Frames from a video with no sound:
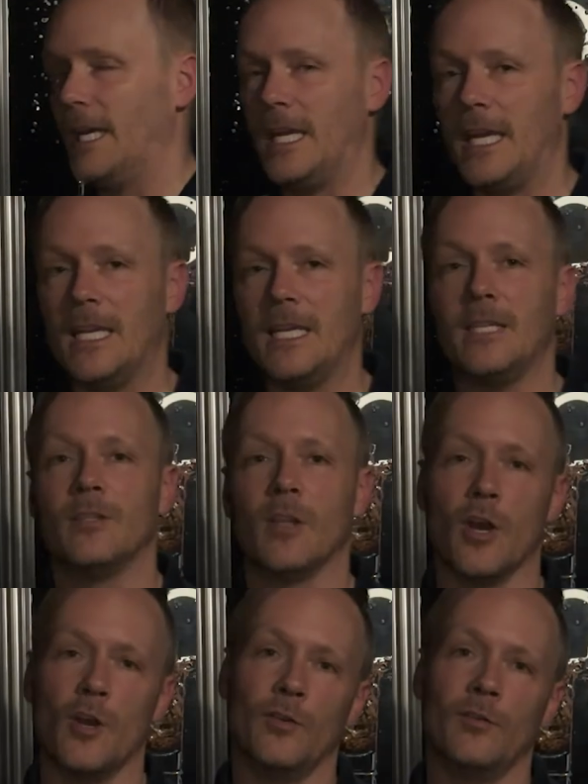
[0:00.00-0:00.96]
is
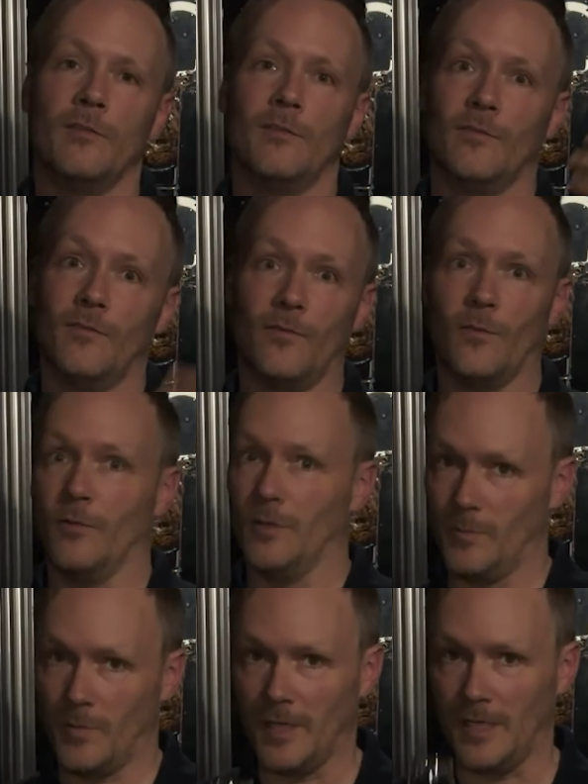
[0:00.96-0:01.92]
known for its
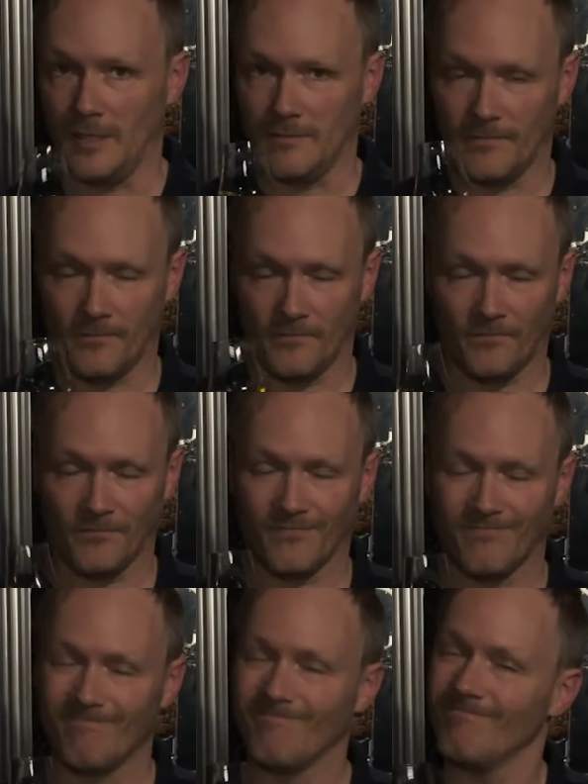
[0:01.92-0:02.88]
peat.
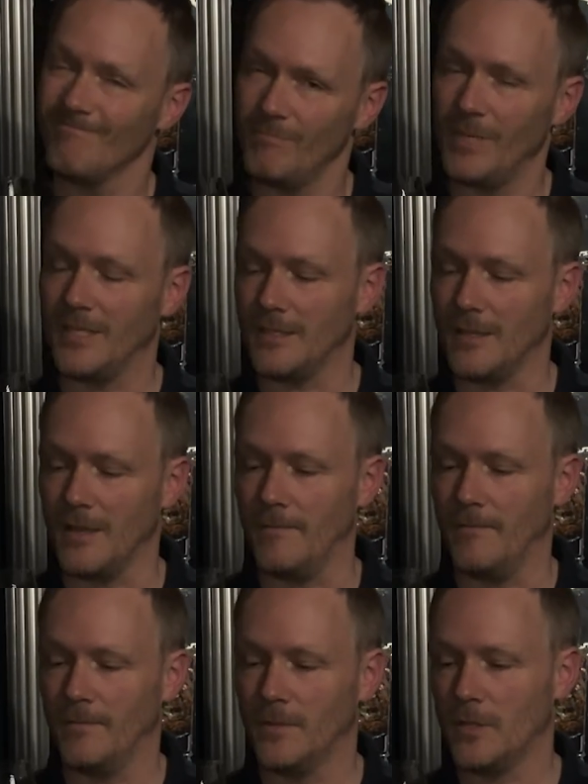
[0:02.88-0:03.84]
Big time.
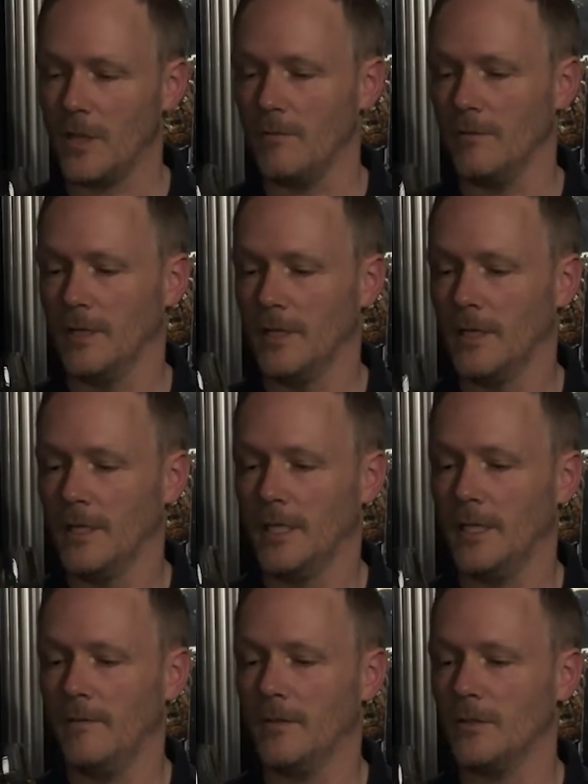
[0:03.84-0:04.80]
So,
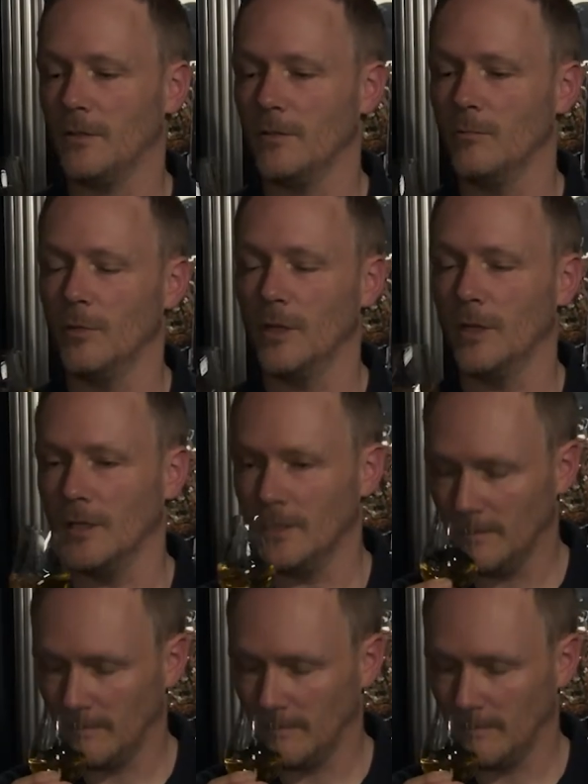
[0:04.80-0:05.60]
give this a good whirl.